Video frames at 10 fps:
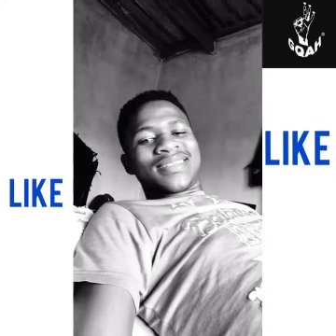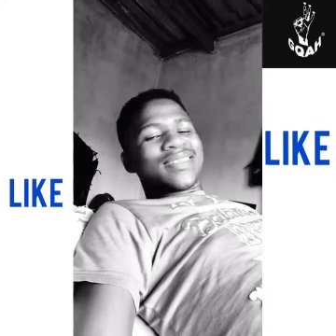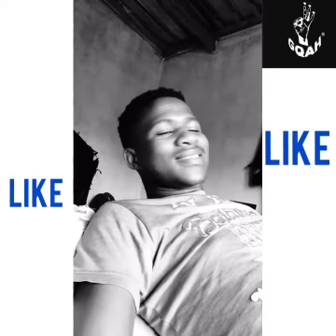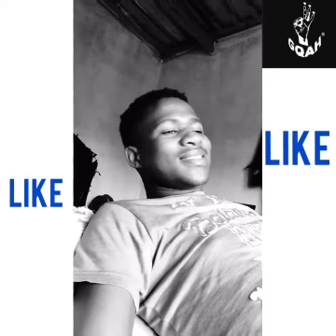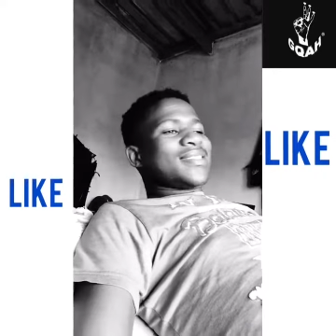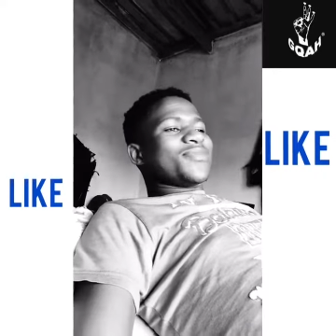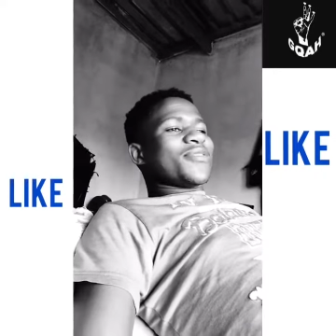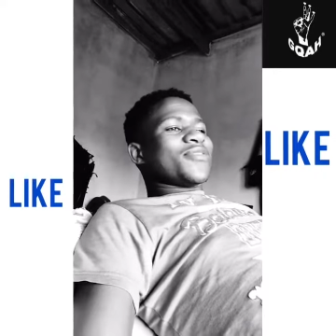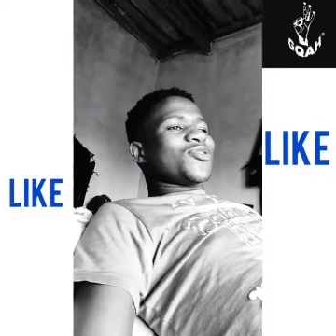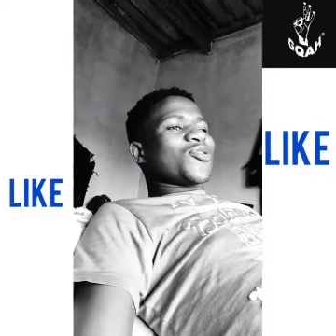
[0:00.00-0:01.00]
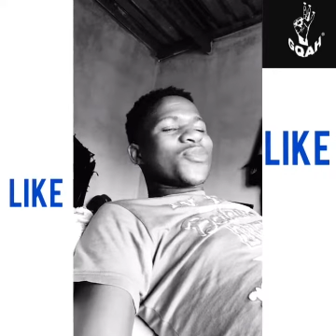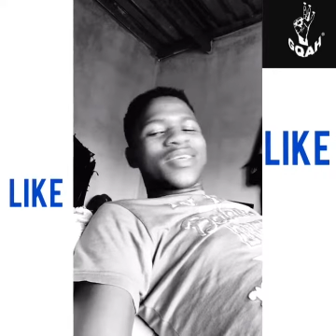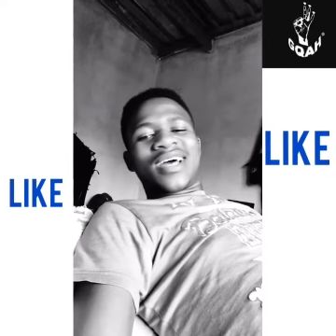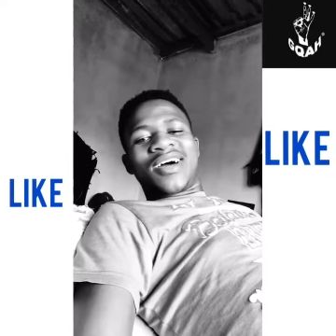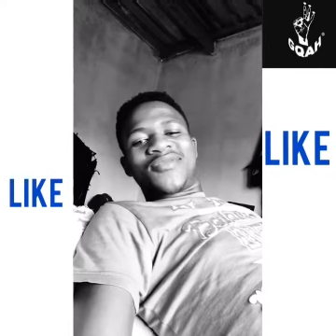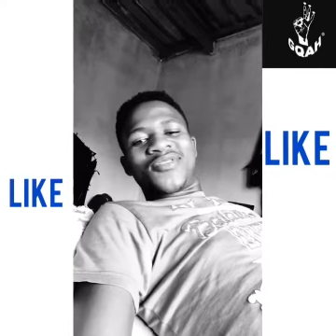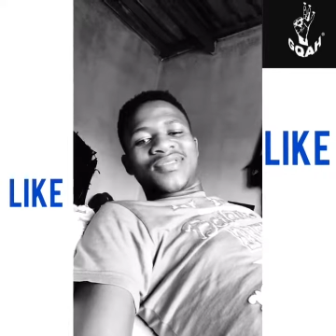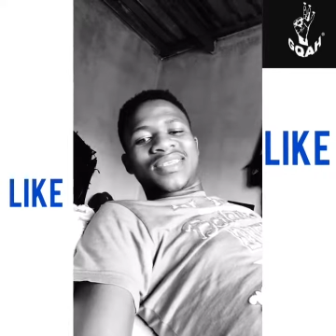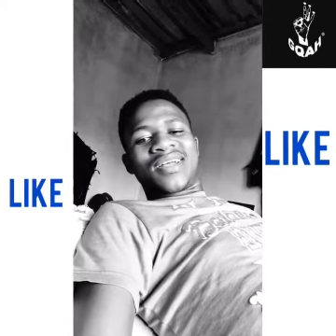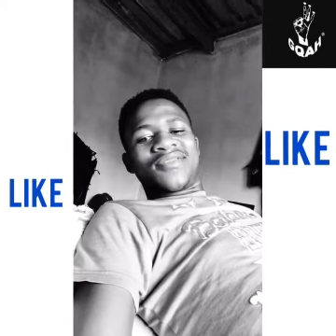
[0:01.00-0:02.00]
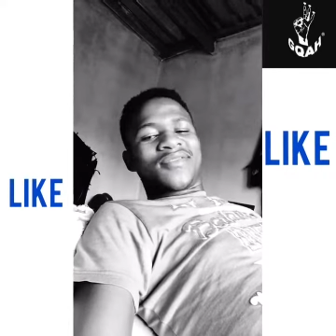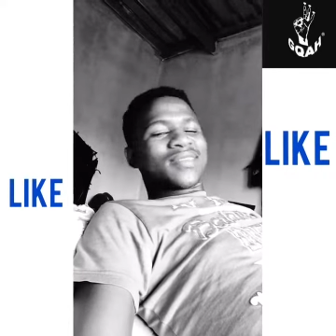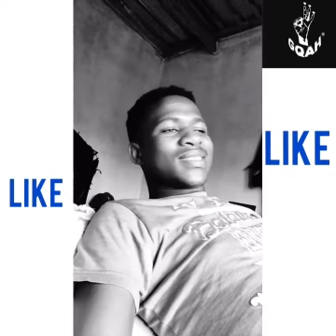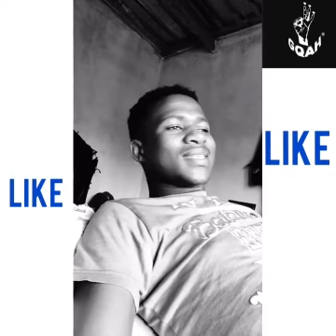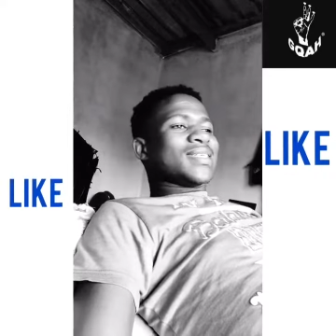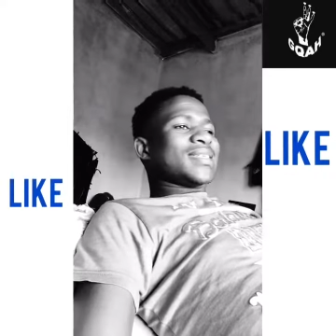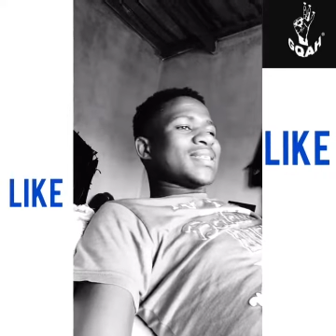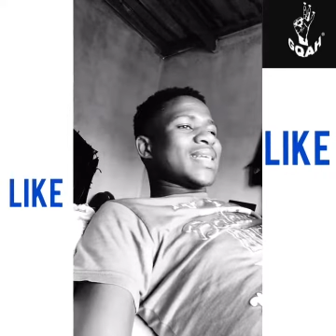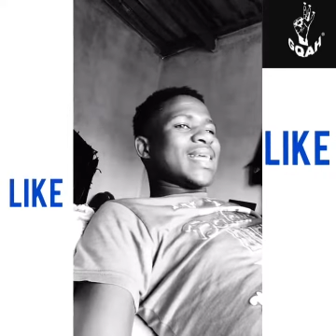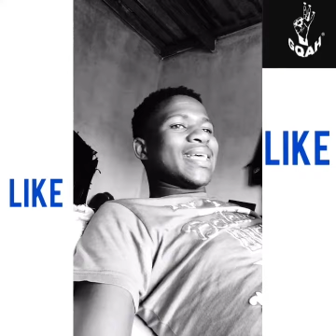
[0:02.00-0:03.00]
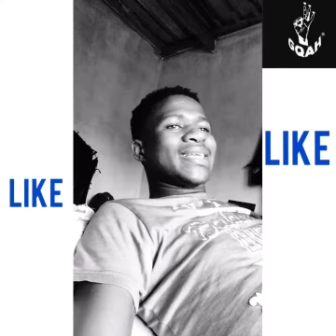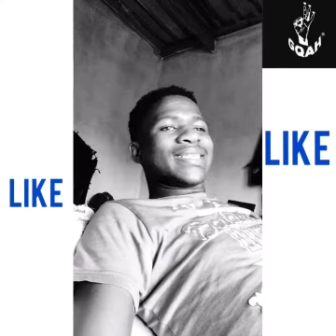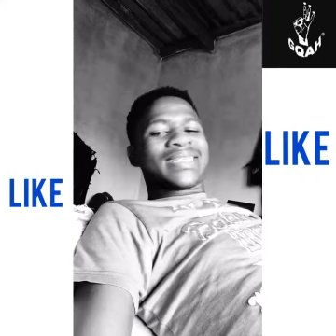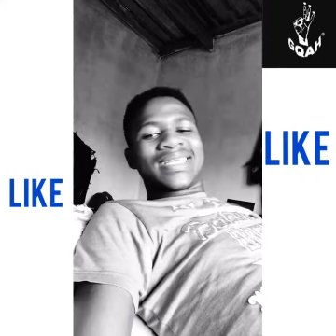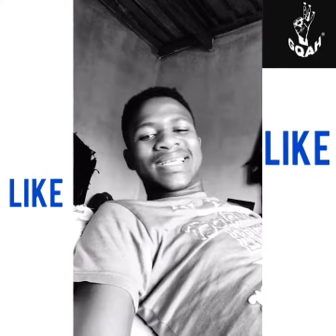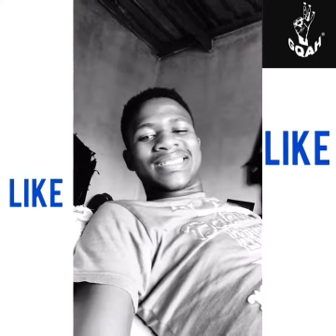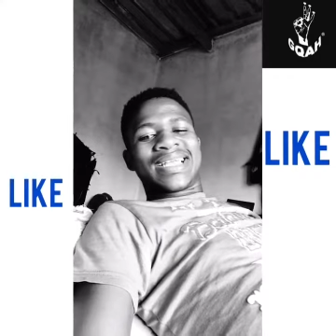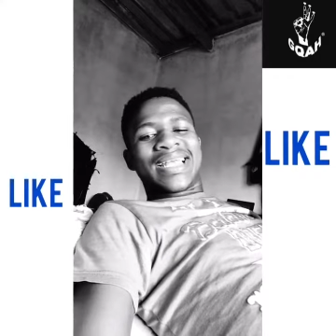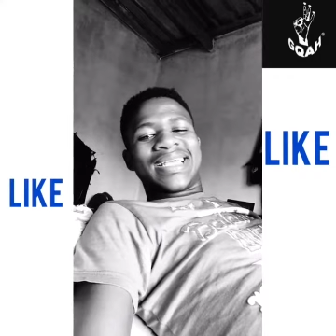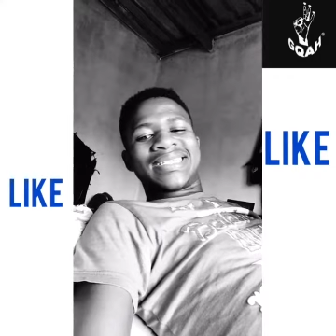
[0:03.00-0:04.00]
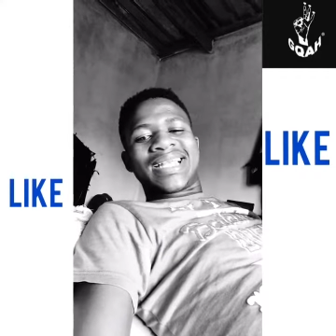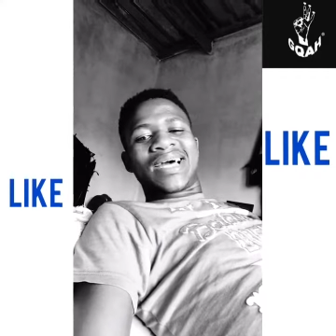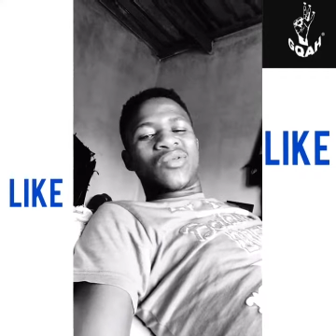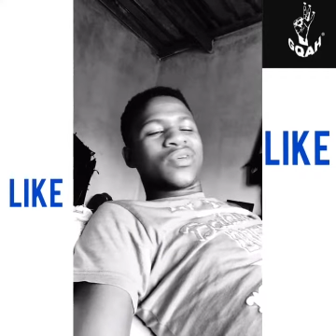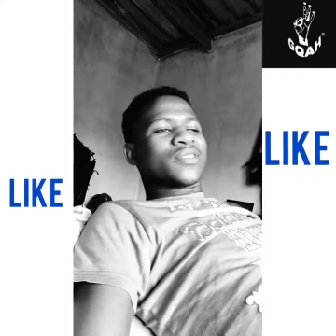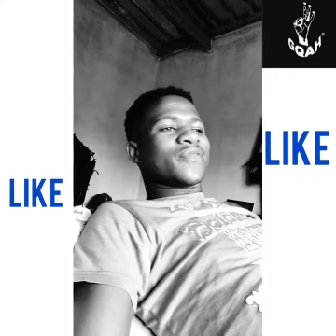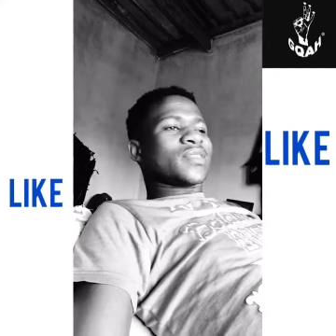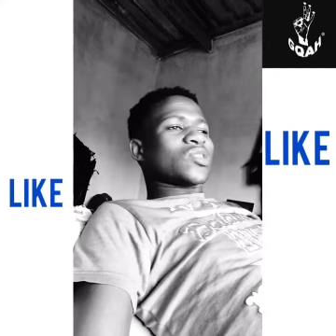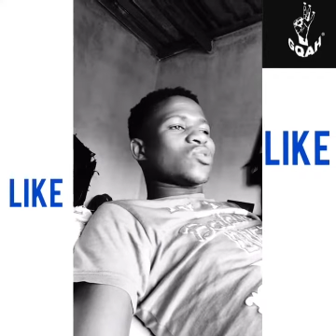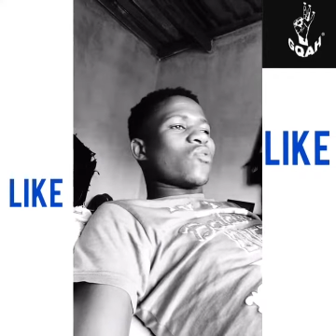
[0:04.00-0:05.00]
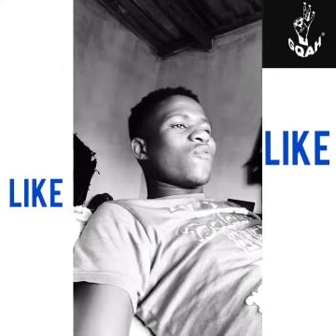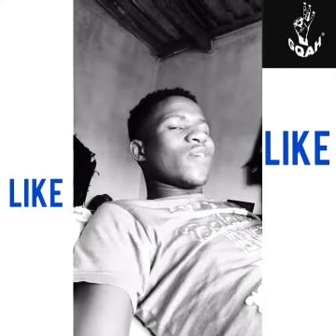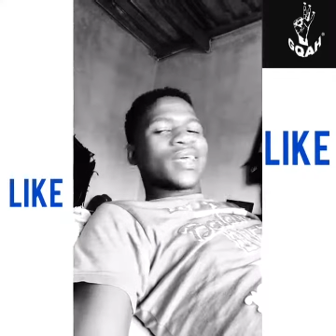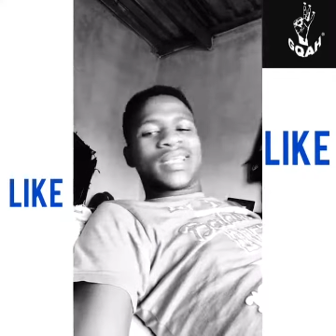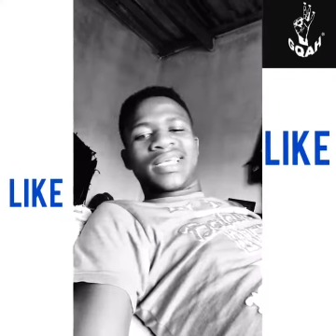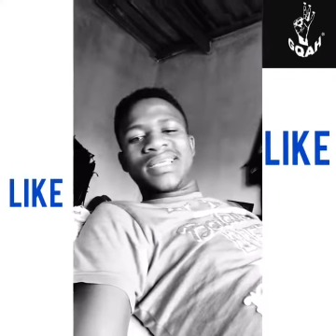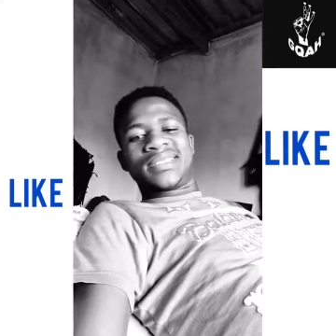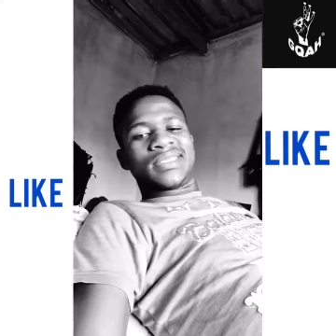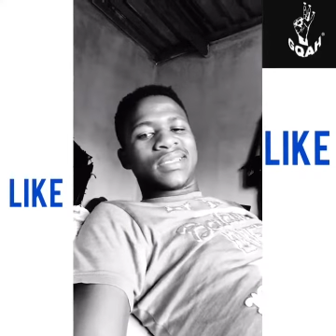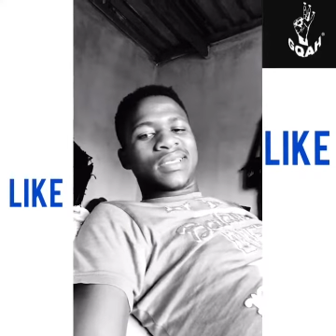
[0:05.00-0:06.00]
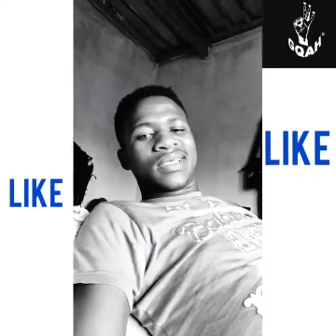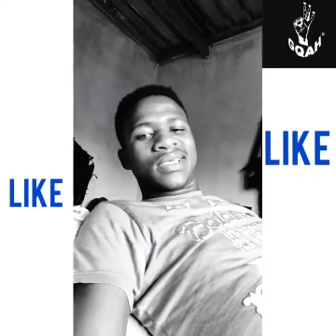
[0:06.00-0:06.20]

Isingisi buffet. don't make it hard for yourself. Buffets, Isingisi, it's an easy thing, it's an easy language. It is so fucking easy,